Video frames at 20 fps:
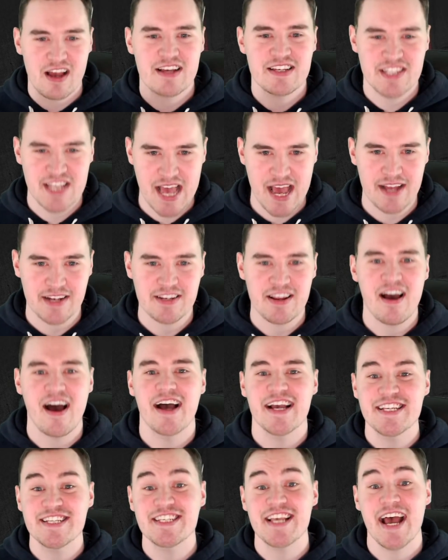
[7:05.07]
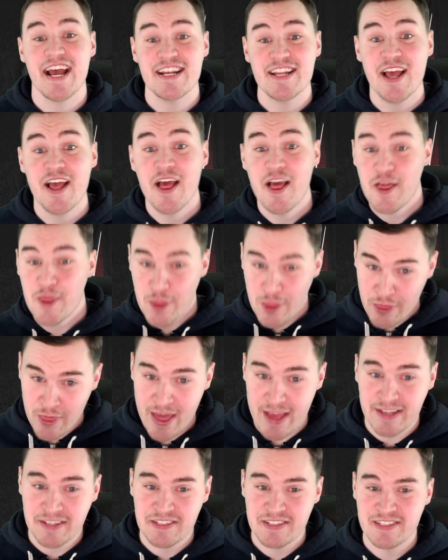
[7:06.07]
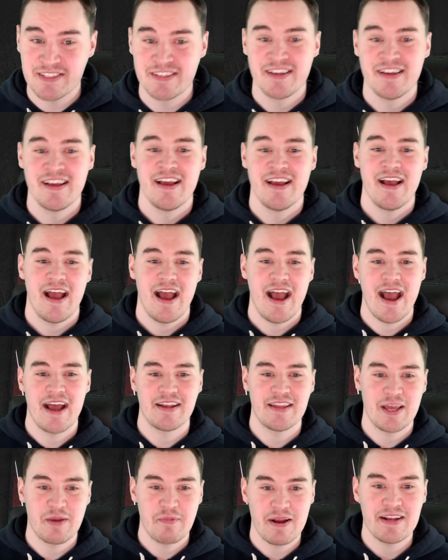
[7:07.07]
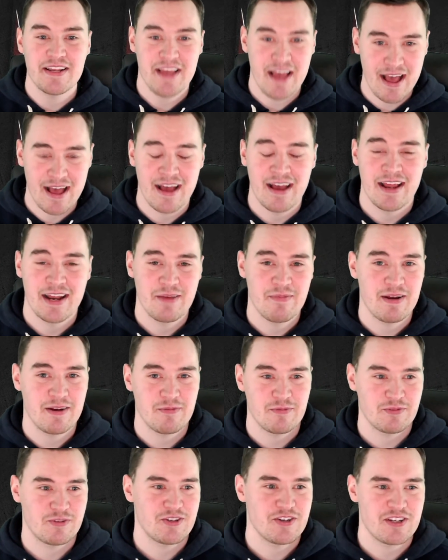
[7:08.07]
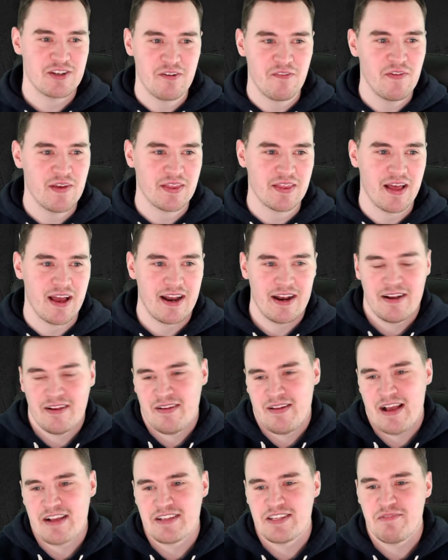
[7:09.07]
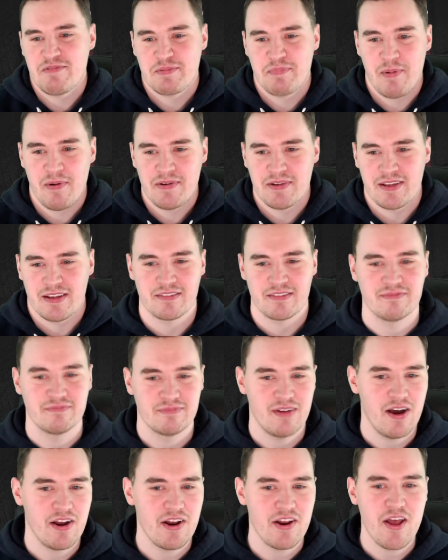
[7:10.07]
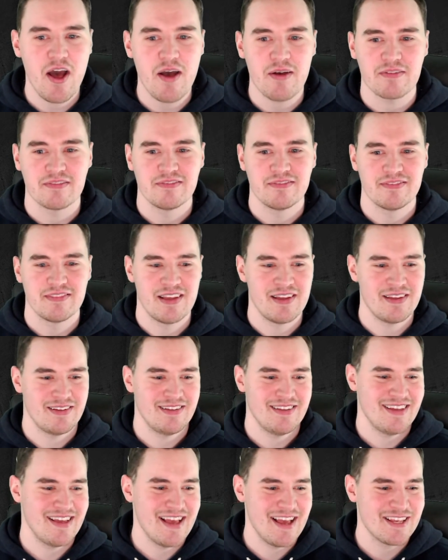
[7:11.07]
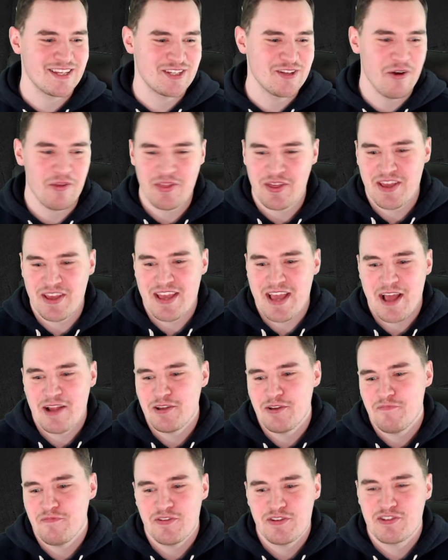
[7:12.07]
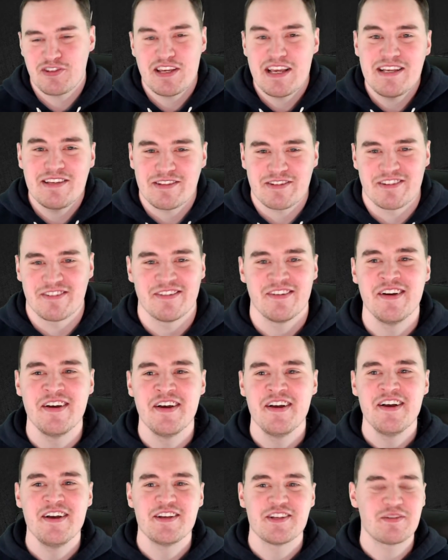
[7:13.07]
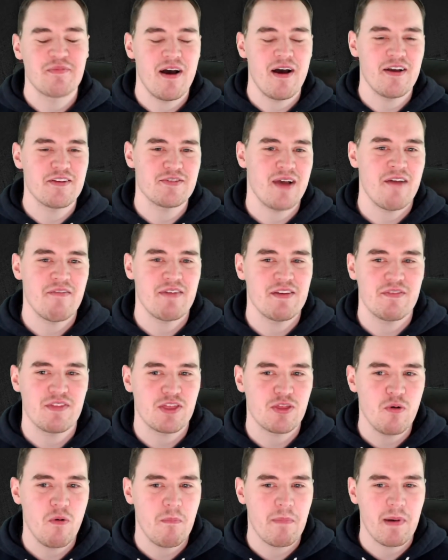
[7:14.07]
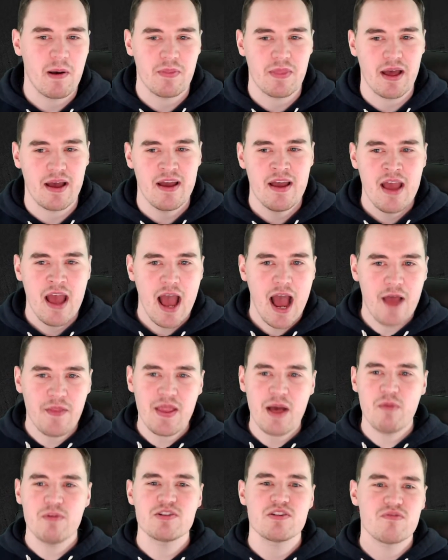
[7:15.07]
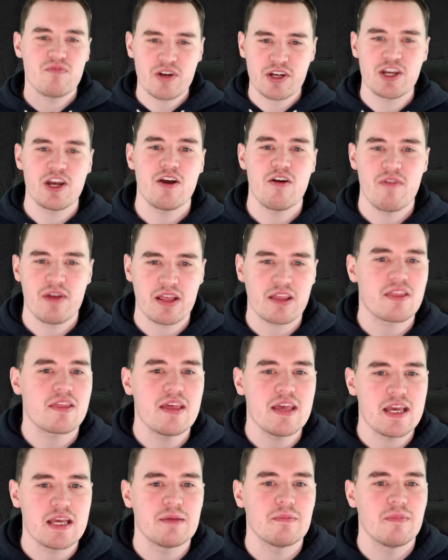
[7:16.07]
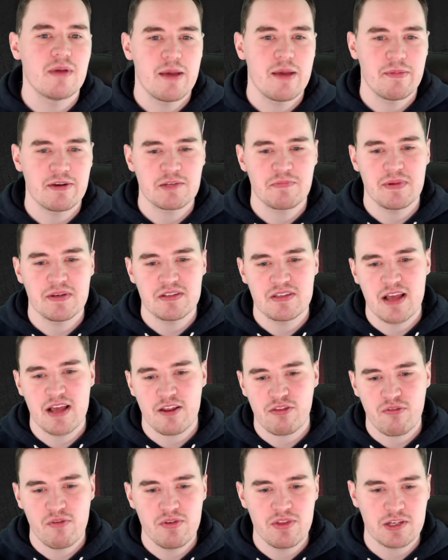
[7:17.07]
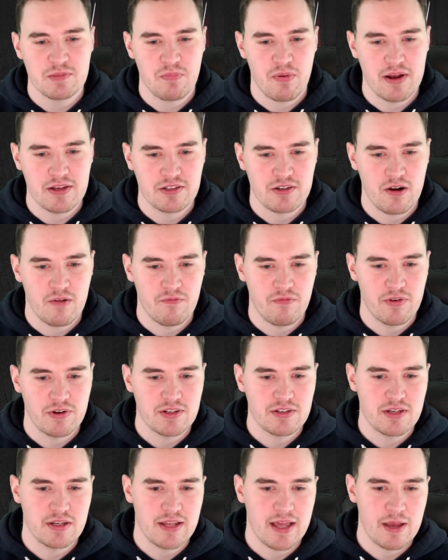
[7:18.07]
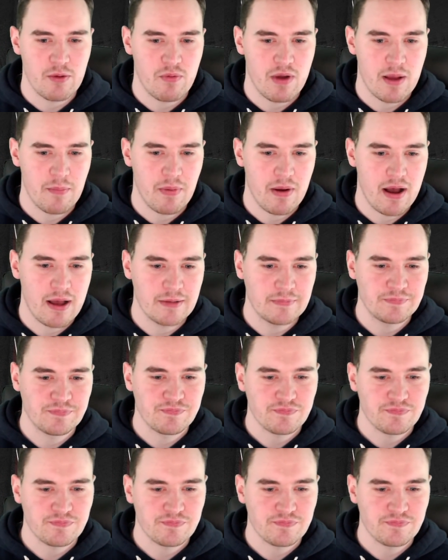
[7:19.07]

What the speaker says: said. I said this. And they went, yeah. And he went, do you still think that? And as he responded, I don't know. It's not the end of the season. So I haven't even thought about that. And that was a recurring theme, it must be said, through this press conference today, whereby